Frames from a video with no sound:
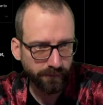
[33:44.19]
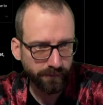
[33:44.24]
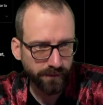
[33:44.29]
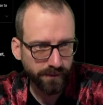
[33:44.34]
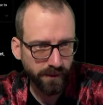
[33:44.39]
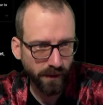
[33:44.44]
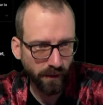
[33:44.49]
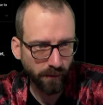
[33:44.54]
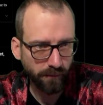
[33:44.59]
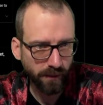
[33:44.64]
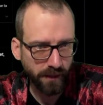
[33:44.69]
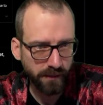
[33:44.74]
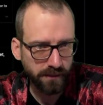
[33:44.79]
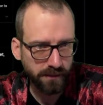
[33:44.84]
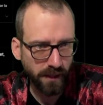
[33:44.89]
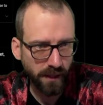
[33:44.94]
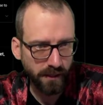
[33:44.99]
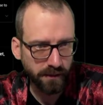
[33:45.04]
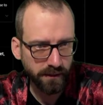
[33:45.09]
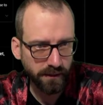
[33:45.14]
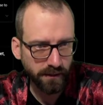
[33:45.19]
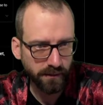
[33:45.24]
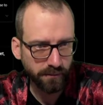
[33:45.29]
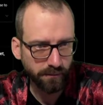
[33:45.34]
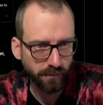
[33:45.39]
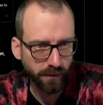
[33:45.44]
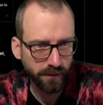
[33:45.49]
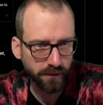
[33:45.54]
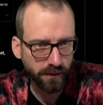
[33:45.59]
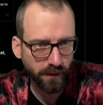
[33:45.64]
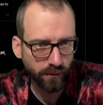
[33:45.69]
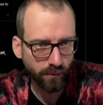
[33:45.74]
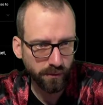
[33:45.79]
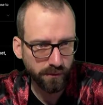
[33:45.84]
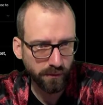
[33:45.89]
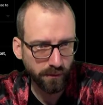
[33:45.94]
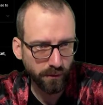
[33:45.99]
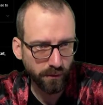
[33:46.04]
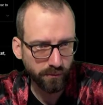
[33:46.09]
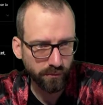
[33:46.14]
celebrates 18th birthday
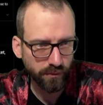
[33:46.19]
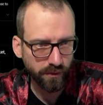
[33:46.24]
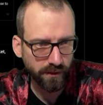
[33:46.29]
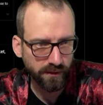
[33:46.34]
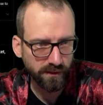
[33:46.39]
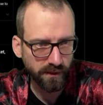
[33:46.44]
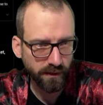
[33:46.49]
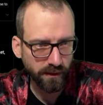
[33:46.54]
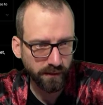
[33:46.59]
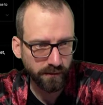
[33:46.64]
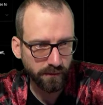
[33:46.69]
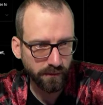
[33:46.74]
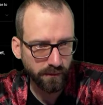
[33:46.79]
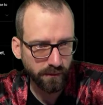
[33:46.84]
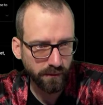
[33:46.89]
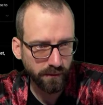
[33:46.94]
with lottery ticket.